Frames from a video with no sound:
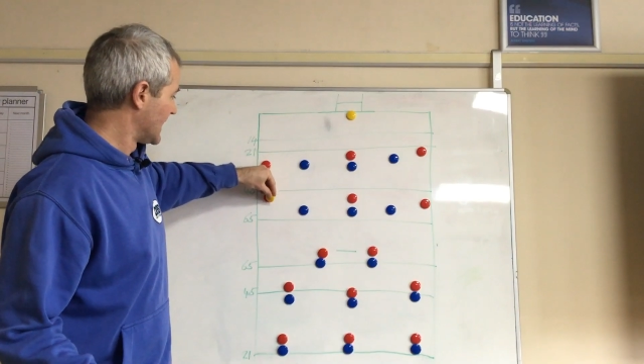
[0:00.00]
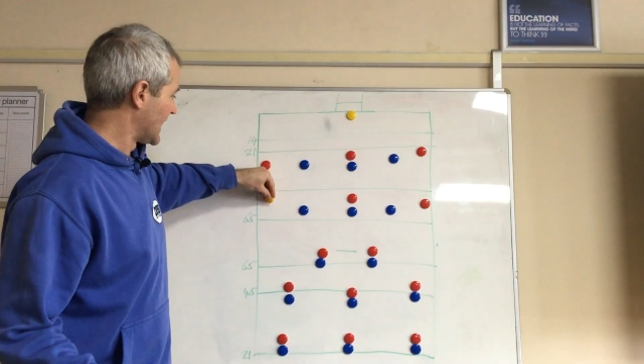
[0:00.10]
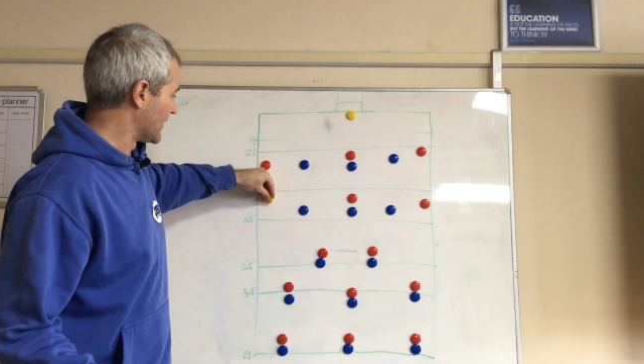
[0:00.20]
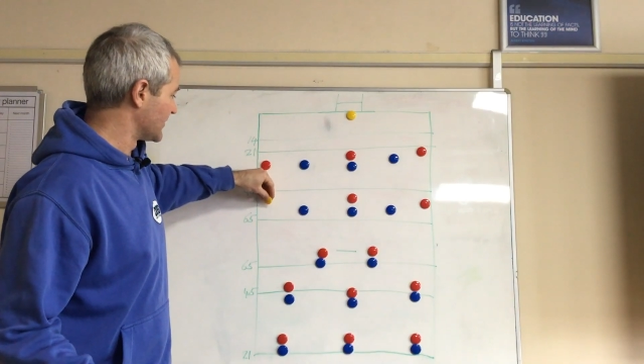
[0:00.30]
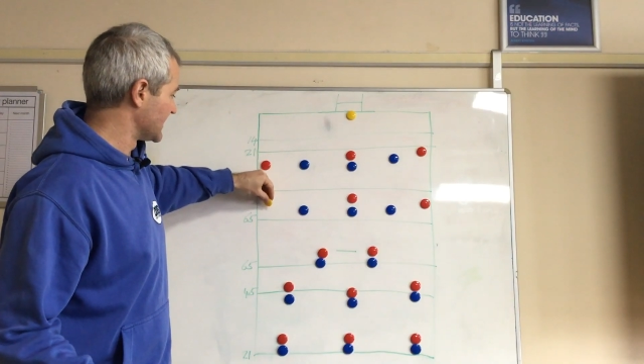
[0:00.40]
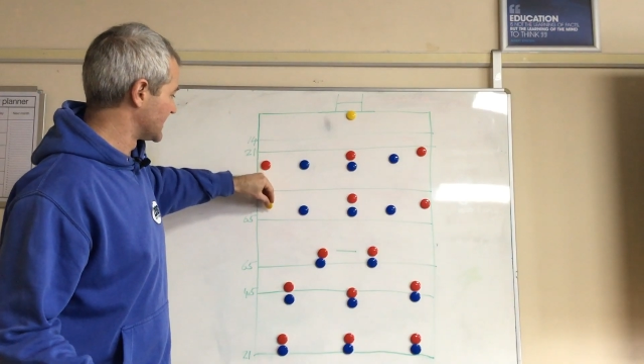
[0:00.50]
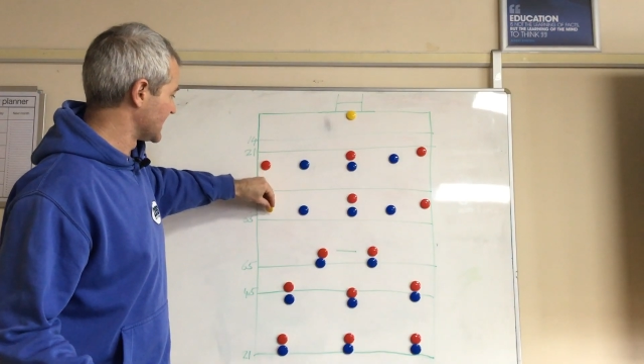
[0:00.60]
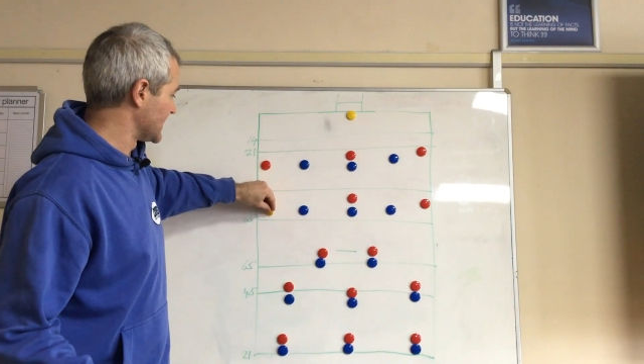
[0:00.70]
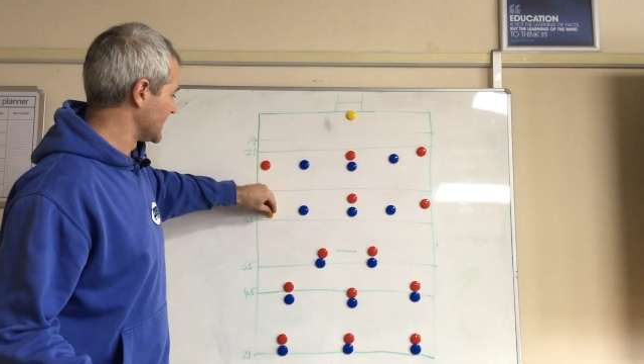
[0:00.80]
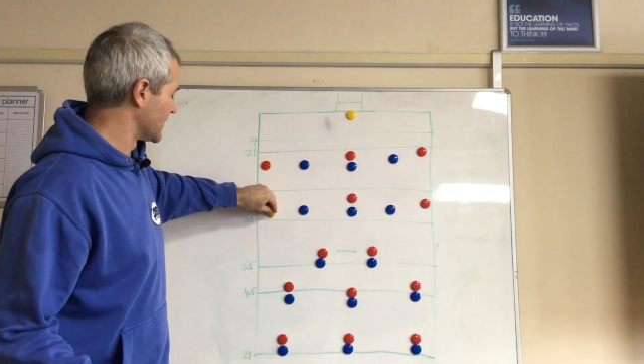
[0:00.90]
out into
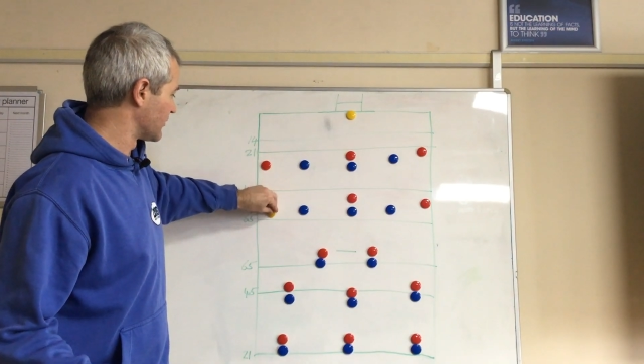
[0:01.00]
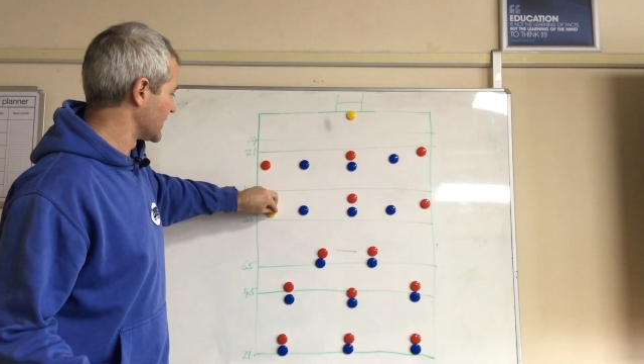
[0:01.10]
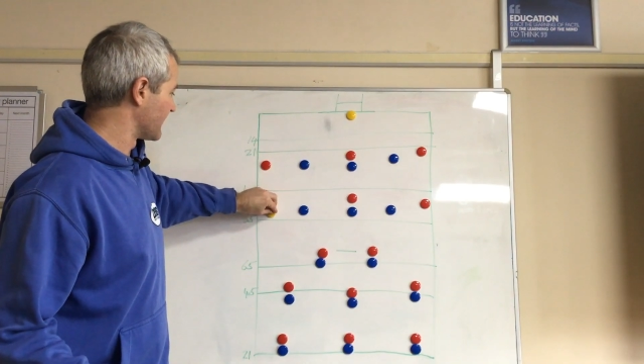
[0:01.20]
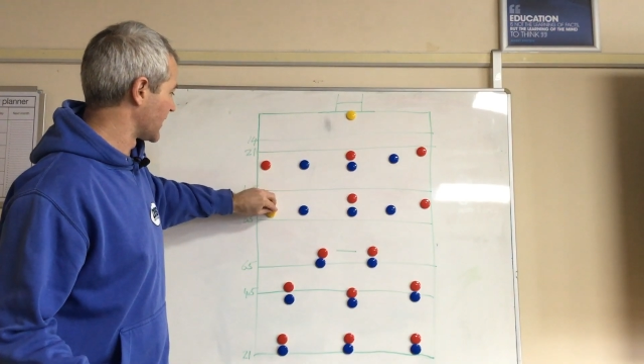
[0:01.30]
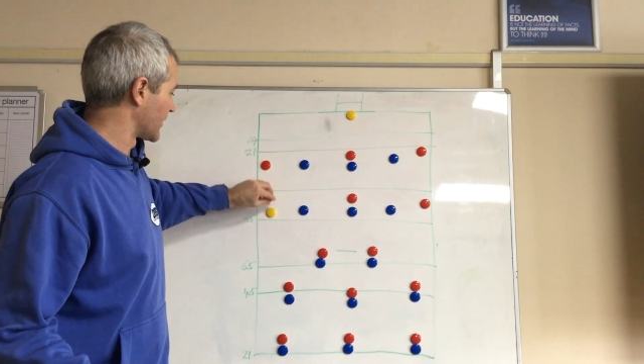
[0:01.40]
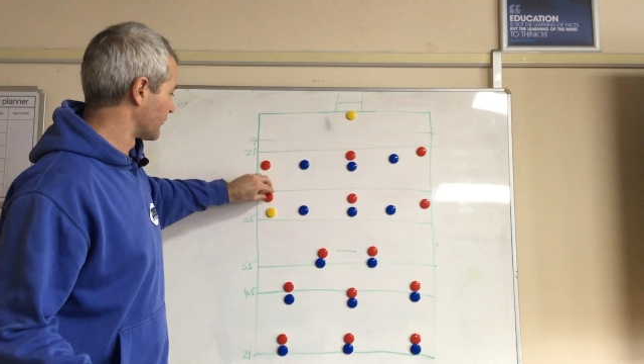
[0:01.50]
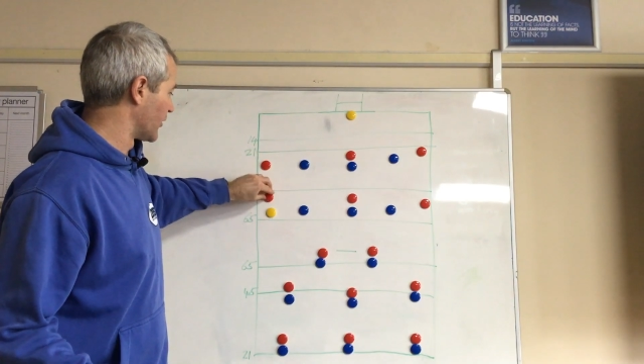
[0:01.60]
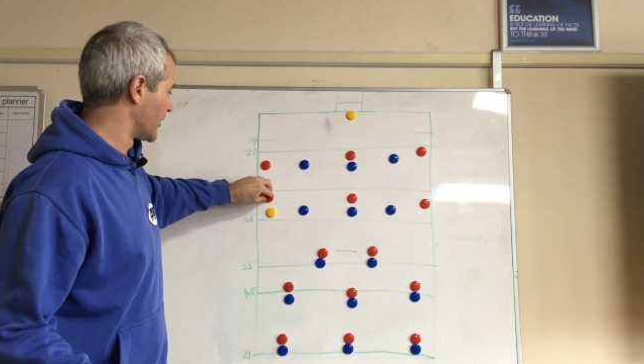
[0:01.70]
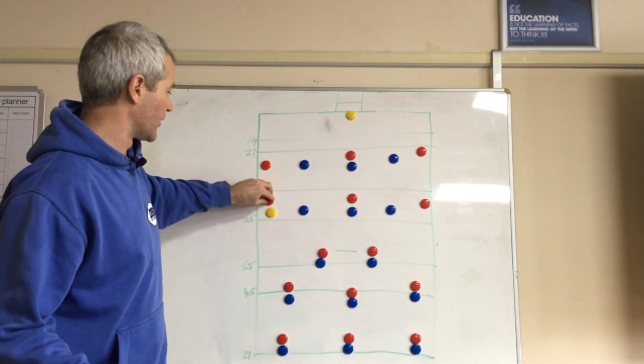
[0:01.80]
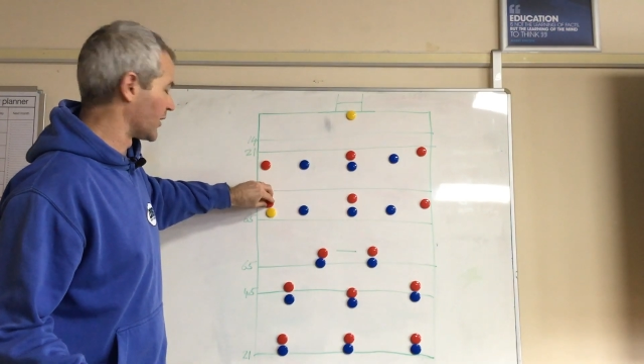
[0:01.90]
here where you've got a
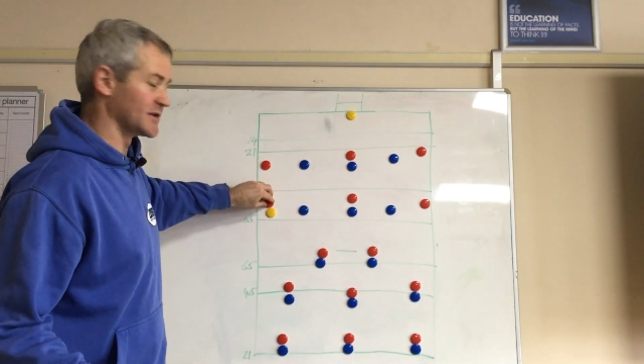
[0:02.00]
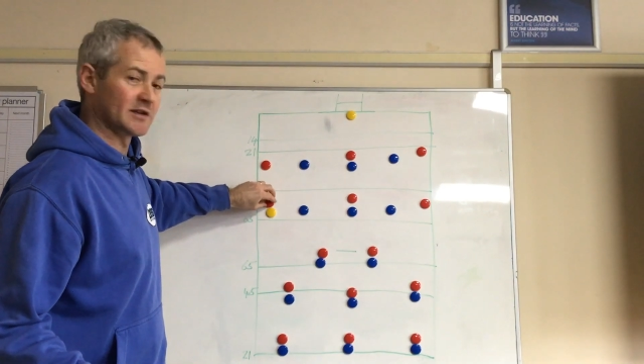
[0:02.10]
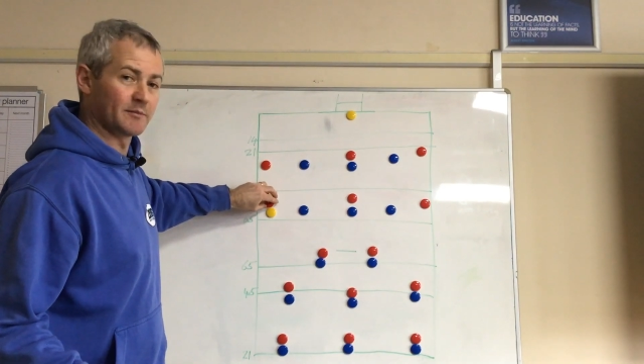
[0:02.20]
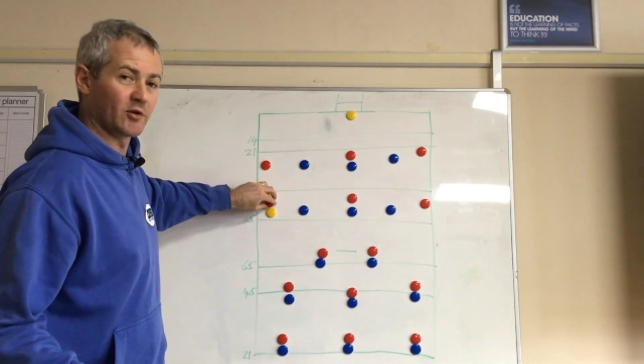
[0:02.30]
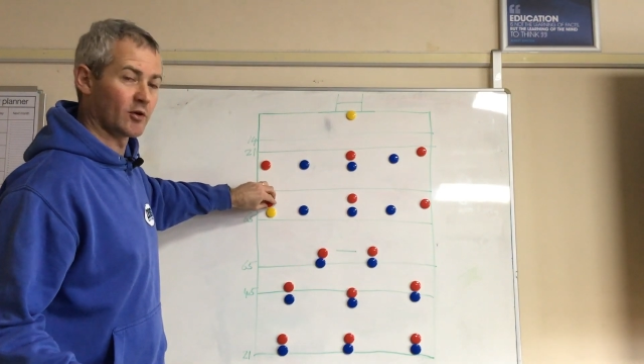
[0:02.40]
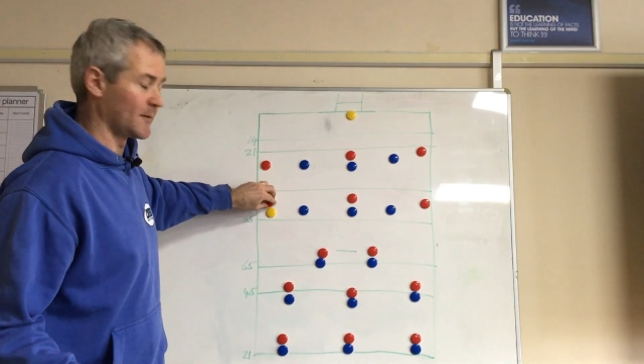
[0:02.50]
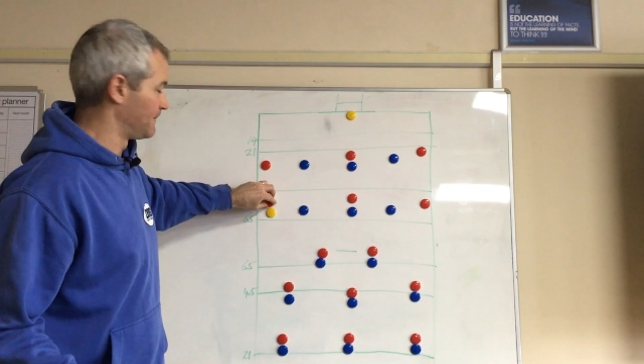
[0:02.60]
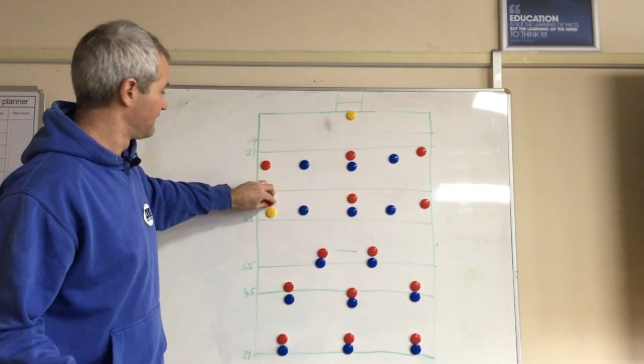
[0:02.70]
runner onto the ball.